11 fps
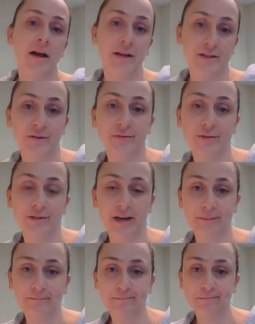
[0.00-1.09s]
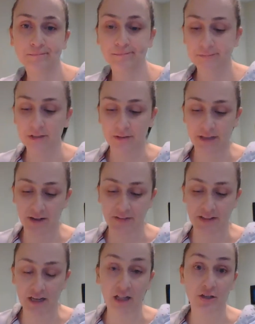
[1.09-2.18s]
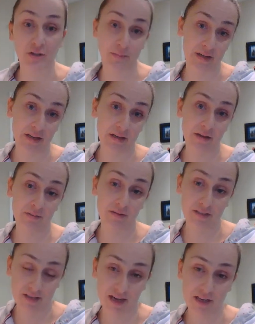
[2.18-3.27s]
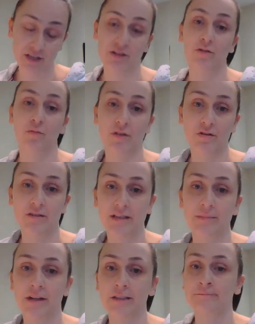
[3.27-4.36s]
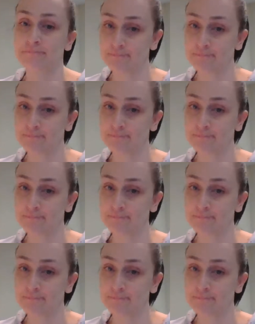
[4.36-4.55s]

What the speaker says: I don't like having the colors be beside each other when they're the same color.